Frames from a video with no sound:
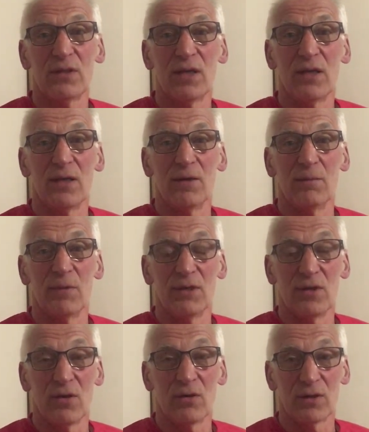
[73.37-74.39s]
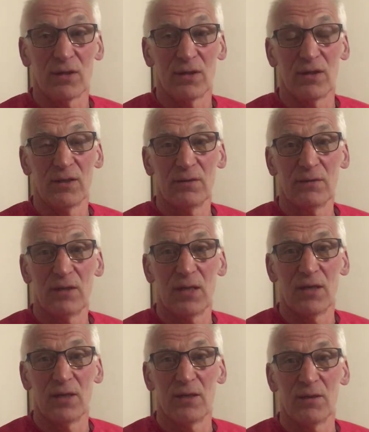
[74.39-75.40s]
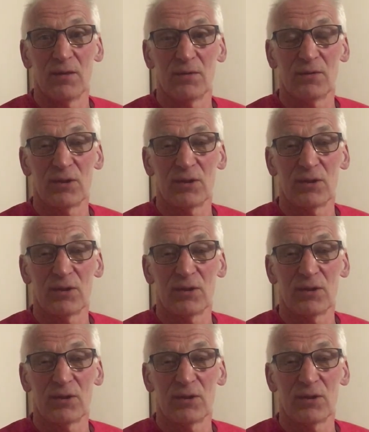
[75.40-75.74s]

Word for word: Um, it knocked the uh,